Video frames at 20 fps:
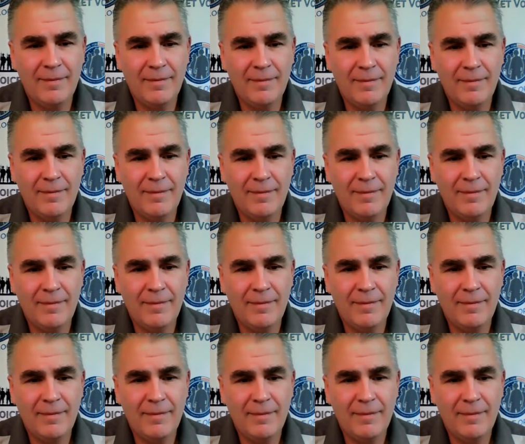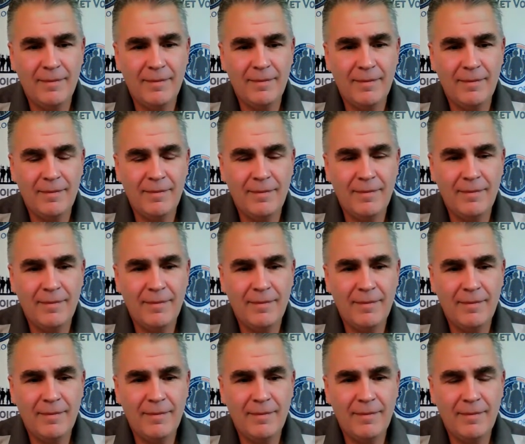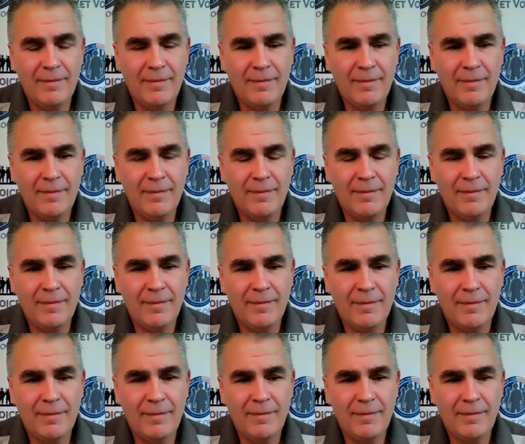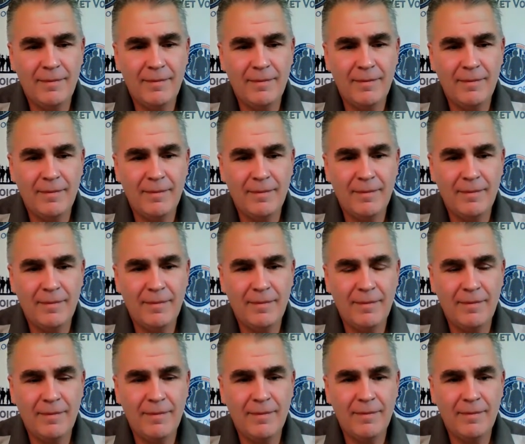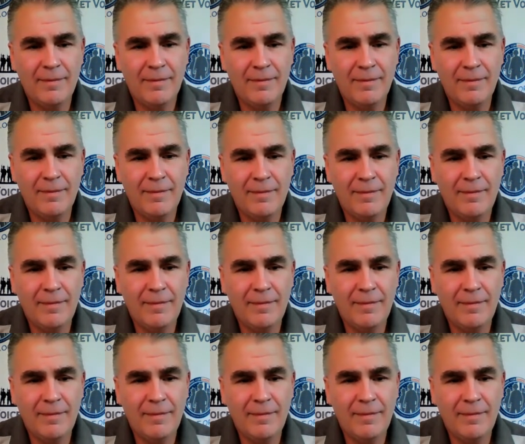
No words are spoken by the person on screen.